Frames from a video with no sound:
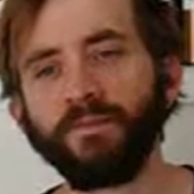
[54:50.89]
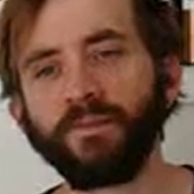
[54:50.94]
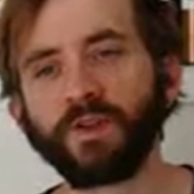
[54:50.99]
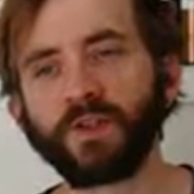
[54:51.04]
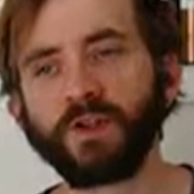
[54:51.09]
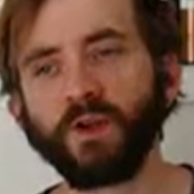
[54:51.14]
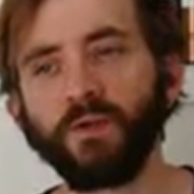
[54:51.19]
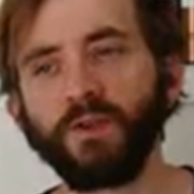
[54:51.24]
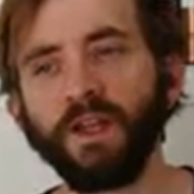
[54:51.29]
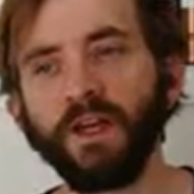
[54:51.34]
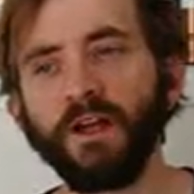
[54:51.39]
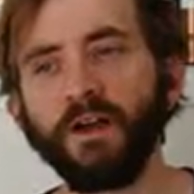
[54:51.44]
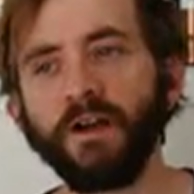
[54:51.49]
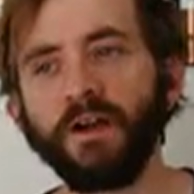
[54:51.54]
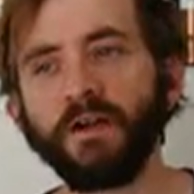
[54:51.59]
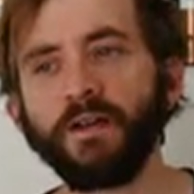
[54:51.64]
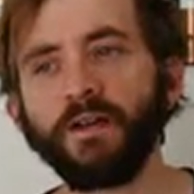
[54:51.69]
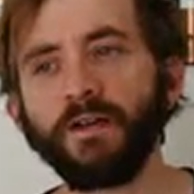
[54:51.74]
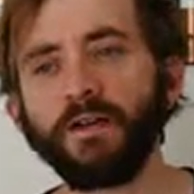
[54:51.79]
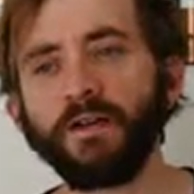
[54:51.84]
So
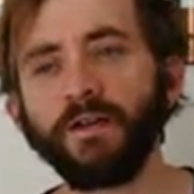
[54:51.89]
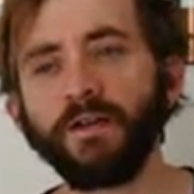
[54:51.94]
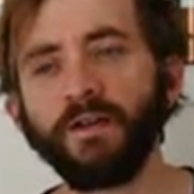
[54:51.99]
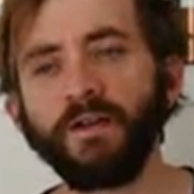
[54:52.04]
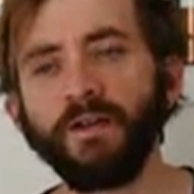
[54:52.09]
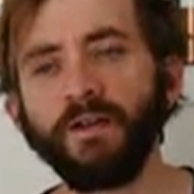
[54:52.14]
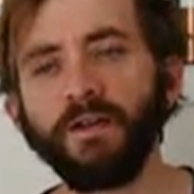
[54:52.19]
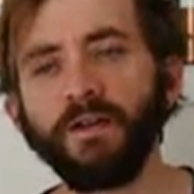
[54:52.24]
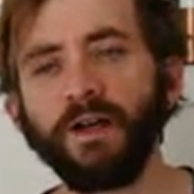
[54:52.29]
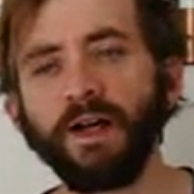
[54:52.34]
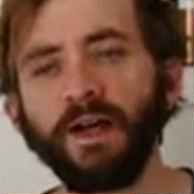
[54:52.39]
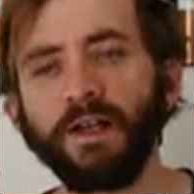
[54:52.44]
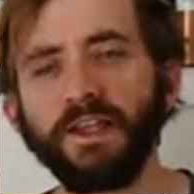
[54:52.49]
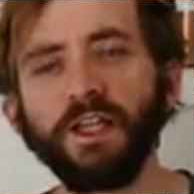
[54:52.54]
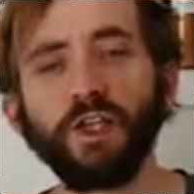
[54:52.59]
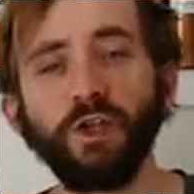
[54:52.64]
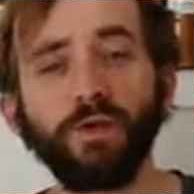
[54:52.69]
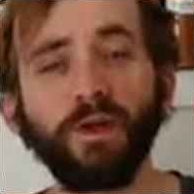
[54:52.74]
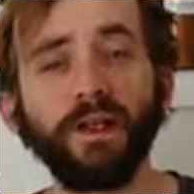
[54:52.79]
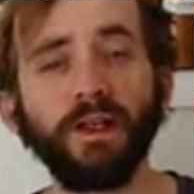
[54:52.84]
there, I
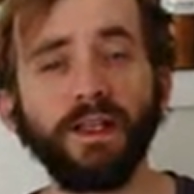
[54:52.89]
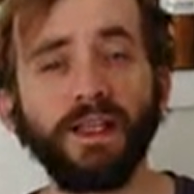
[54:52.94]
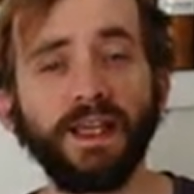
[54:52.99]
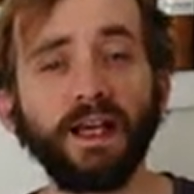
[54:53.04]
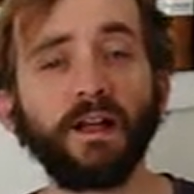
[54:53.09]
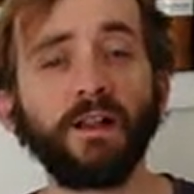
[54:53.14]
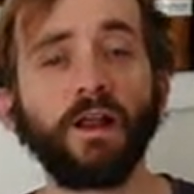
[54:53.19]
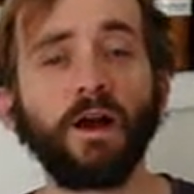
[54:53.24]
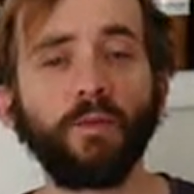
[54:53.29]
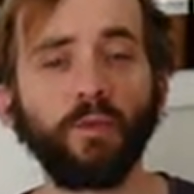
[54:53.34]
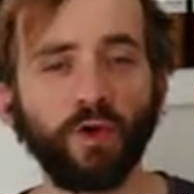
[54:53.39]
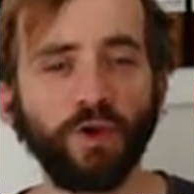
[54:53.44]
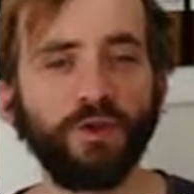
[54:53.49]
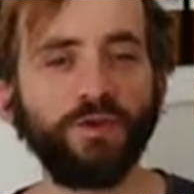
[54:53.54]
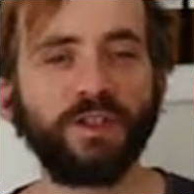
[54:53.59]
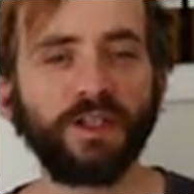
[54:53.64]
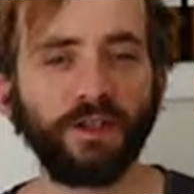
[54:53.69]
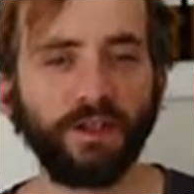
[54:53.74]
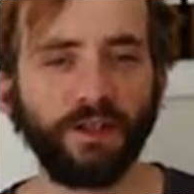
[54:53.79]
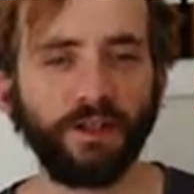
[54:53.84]
think you can get a lot more
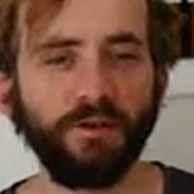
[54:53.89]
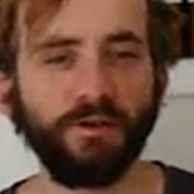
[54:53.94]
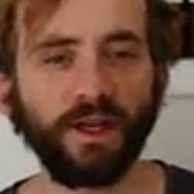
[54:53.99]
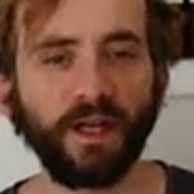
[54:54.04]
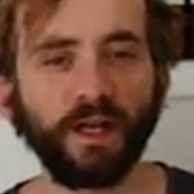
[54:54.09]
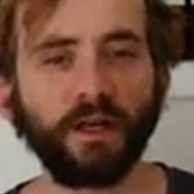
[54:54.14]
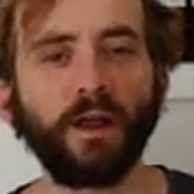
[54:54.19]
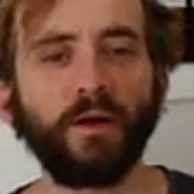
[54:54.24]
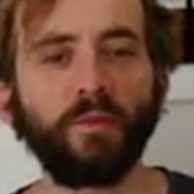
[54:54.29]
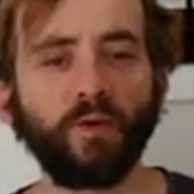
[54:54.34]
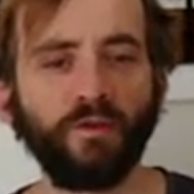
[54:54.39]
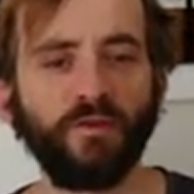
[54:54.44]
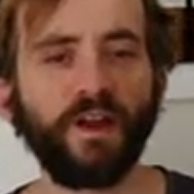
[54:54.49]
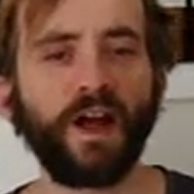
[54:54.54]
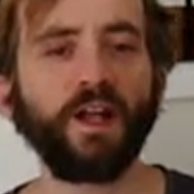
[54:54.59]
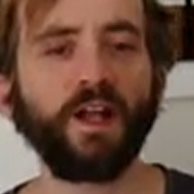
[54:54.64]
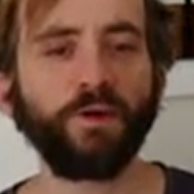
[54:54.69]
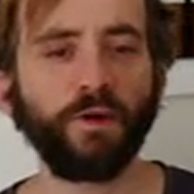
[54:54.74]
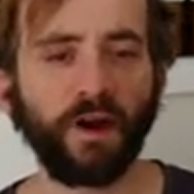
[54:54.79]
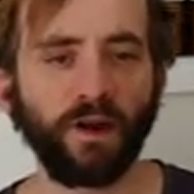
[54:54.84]
utility, you can get a lot more
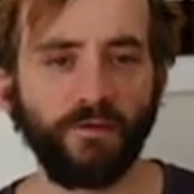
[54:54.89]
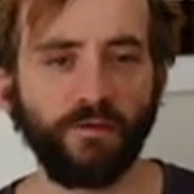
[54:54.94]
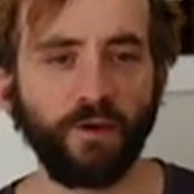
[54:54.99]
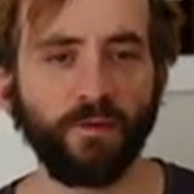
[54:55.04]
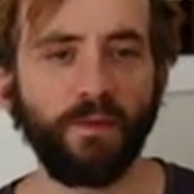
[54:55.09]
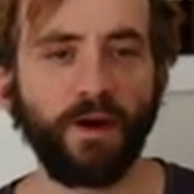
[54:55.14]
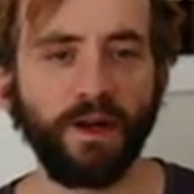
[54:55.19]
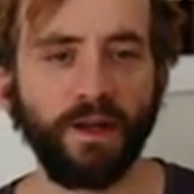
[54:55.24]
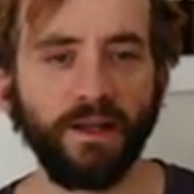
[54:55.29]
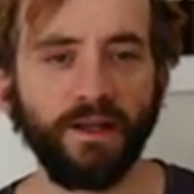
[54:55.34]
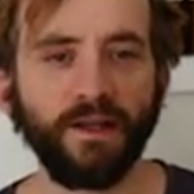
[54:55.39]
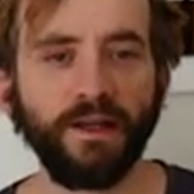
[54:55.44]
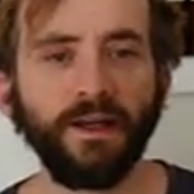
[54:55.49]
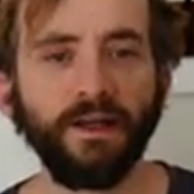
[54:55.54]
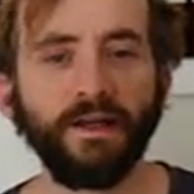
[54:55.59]
value out of your money.